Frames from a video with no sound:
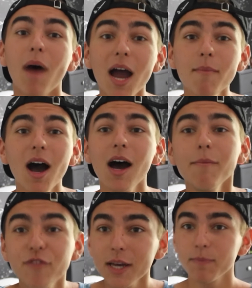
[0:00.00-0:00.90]
my
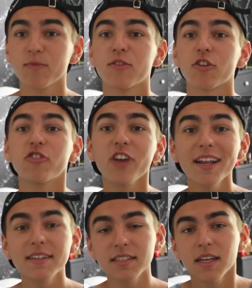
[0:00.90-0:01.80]
mom flips her
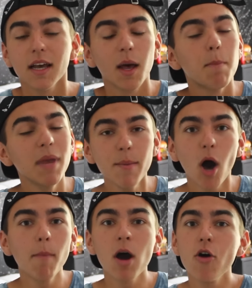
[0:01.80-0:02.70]
shit.
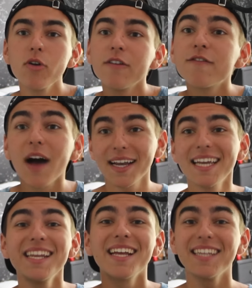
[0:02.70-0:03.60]
Meemaw mode,
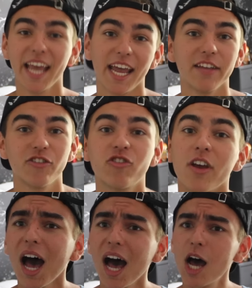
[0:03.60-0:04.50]
f***ing engaged.